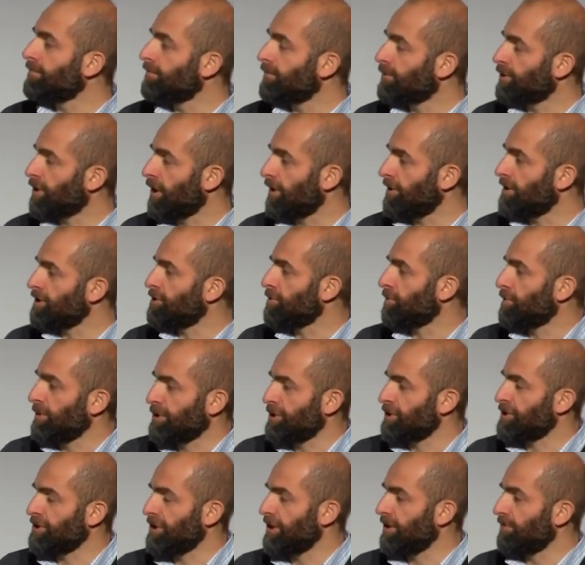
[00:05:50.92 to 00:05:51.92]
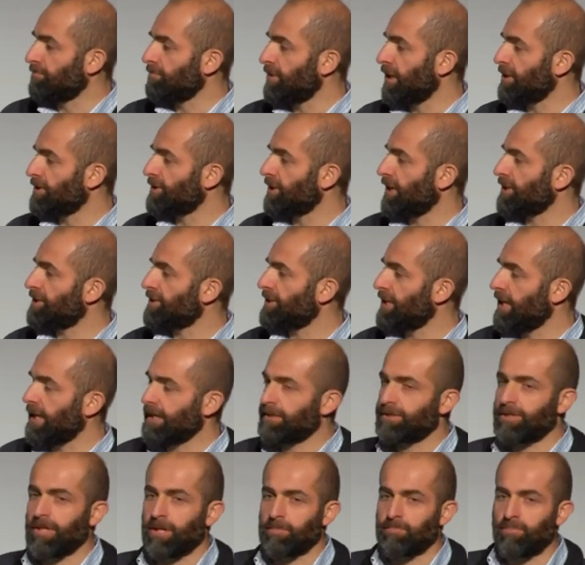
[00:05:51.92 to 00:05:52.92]
So this will be just a
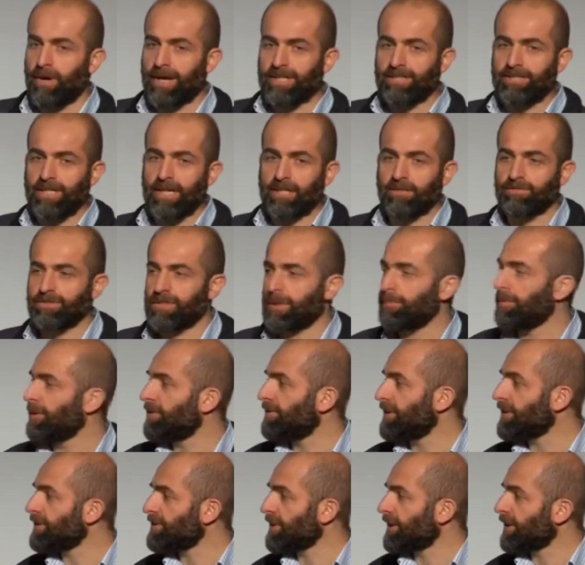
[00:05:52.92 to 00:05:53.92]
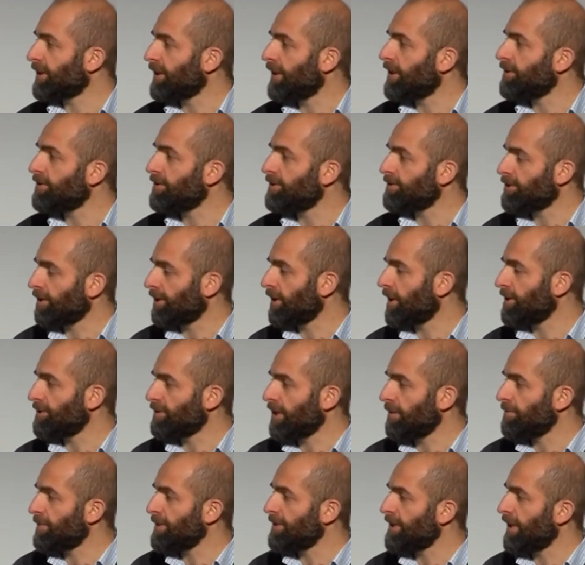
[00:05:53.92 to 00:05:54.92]
breakdown of some of the things that it can do. So it goes
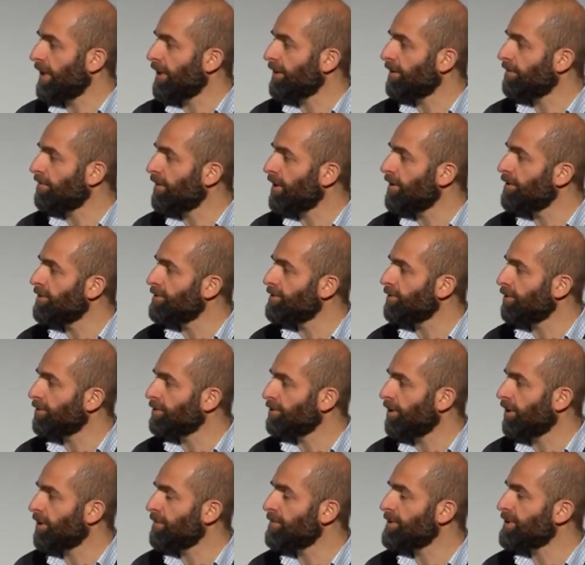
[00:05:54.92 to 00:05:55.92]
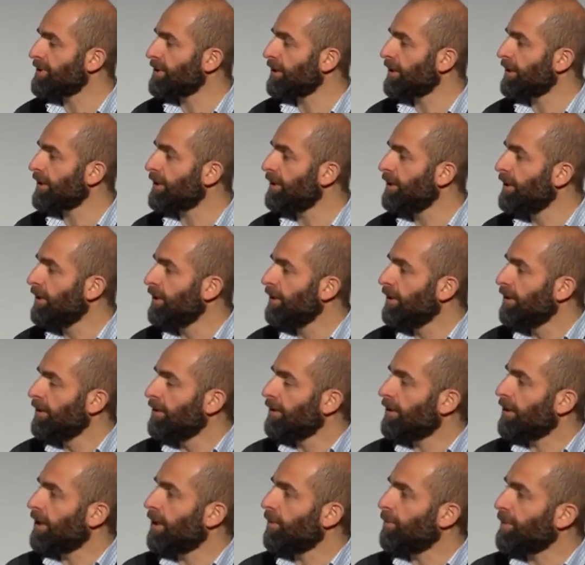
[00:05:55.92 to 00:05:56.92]
up and down the rows autonomously.
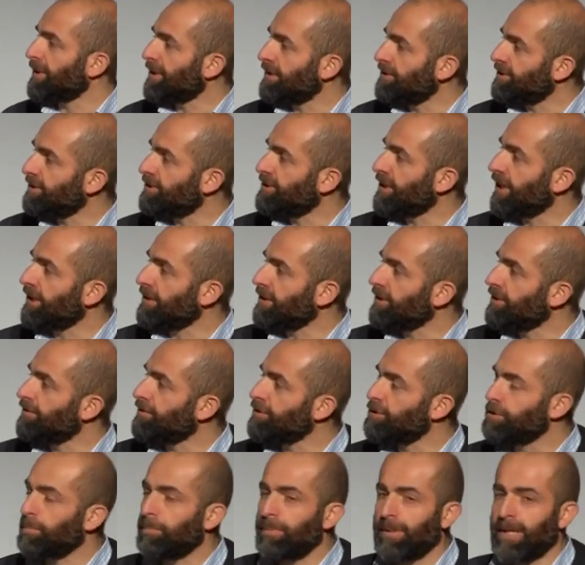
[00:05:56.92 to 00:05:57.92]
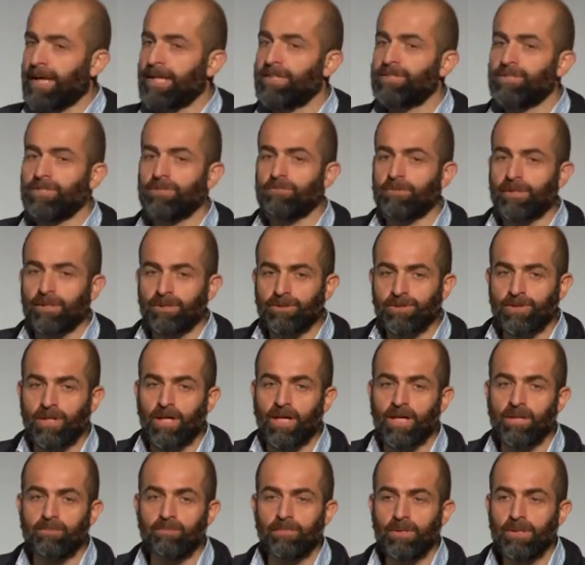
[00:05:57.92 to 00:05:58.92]
We can detect individual plants in real
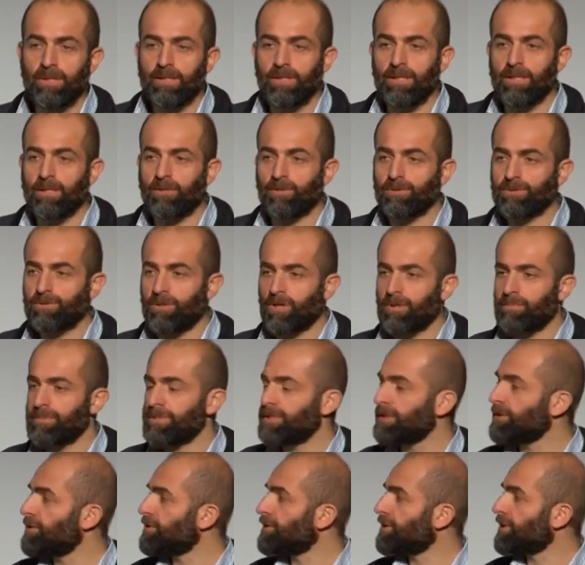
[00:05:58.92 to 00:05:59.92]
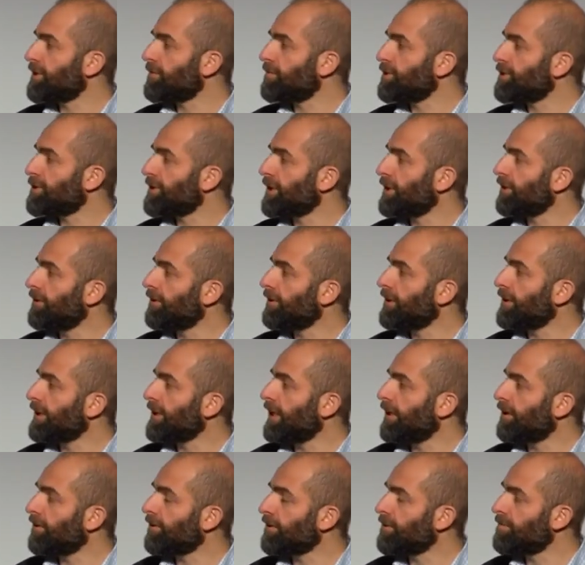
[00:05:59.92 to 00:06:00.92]
time autonomously using machine learning
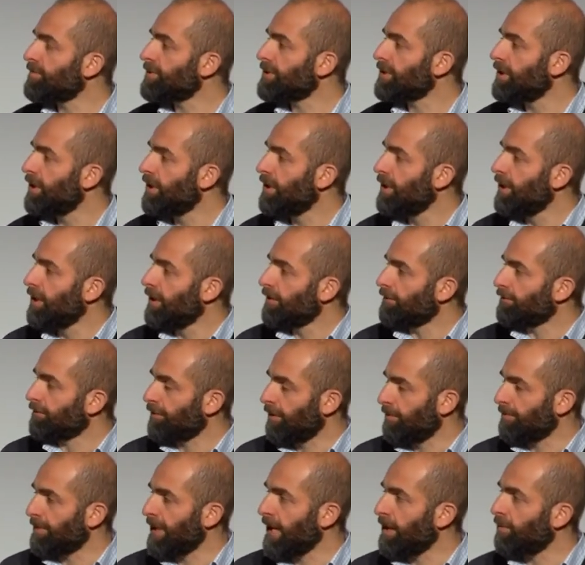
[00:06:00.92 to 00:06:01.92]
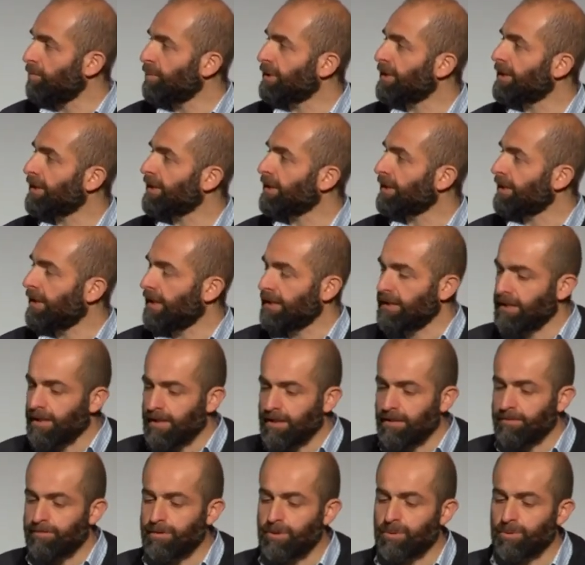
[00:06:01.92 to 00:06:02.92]
algorithms. From that, we can get
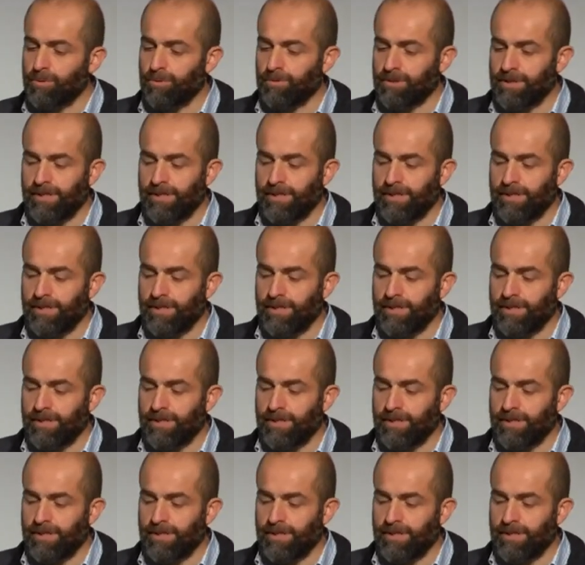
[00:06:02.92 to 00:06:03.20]
individual